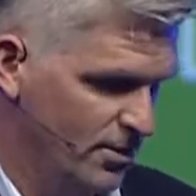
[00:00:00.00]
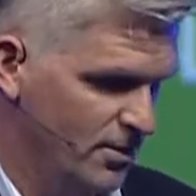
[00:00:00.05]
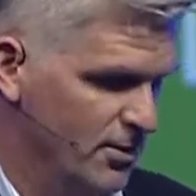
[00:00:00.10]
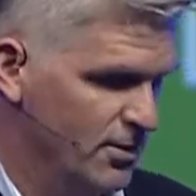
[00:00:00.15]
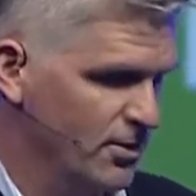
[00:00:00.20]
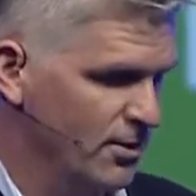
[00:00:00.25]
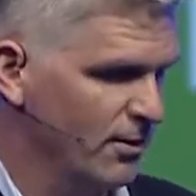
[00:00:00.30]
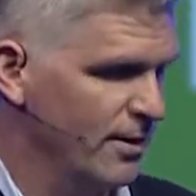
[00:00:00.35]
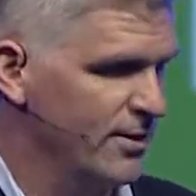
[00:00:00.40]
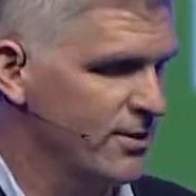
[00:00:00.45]

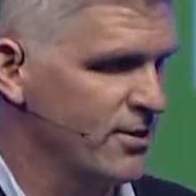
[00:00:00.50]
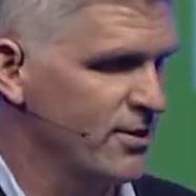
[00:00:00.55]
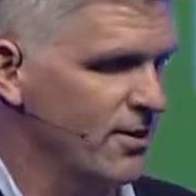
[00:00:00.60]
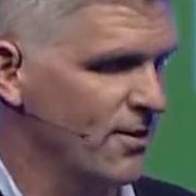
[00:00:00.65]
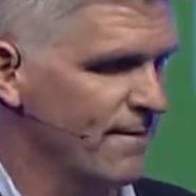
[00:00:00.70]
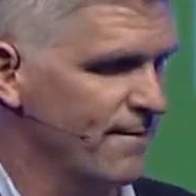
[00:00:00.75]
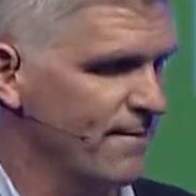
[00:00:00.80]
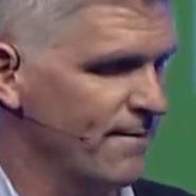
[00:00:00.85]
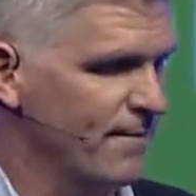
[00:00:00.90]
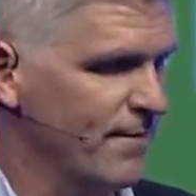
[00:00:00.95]
So let's
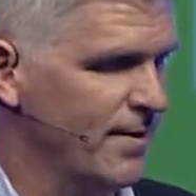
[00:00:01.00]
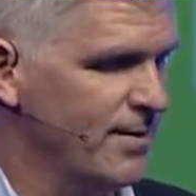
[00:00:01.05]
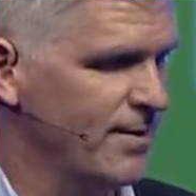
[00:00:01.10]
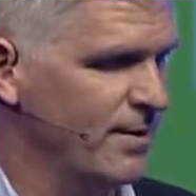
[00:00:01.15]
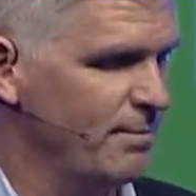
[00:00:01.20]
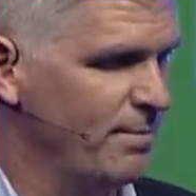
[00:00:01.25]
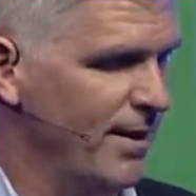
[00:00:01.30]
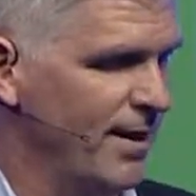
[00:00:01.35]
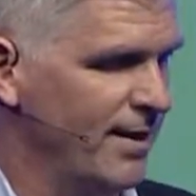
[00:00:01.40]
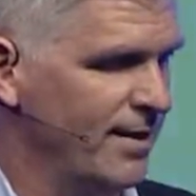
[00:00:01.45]
start. Let's
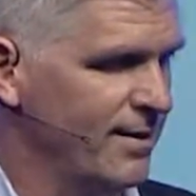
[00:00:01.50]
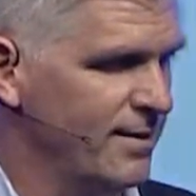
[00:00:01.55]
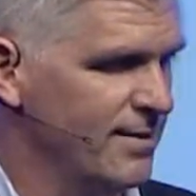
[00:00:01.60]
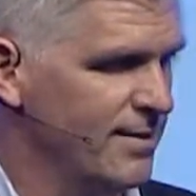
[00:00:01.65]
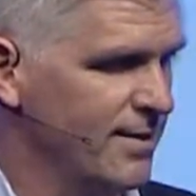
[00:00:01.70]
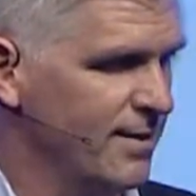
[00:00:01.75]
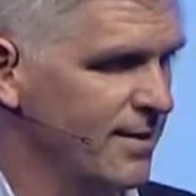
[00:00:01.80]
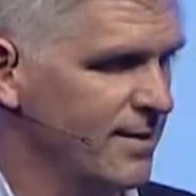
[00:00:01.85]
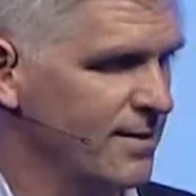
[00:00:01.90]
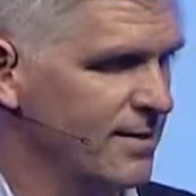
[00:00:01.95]
unpack these
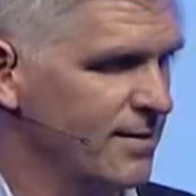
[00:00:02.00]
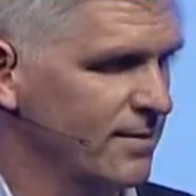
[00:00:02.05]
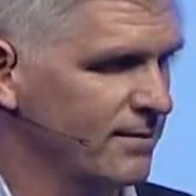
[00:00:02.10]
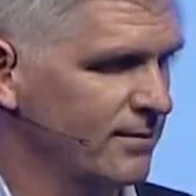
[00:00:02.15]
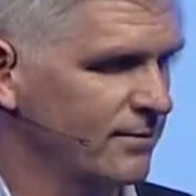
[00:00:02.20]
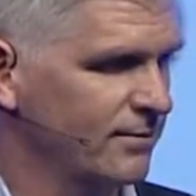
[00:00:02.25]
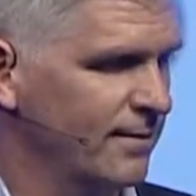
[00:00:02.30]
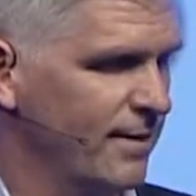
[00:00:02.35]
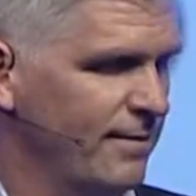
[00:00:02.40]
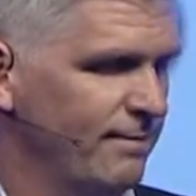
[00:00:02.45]
things,
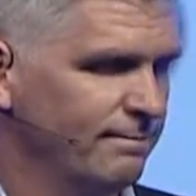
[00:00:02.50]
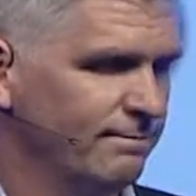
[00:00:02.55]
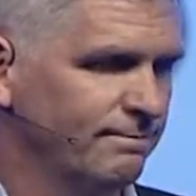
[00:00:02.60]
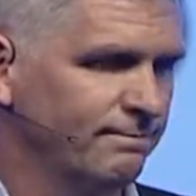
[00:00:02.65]
right?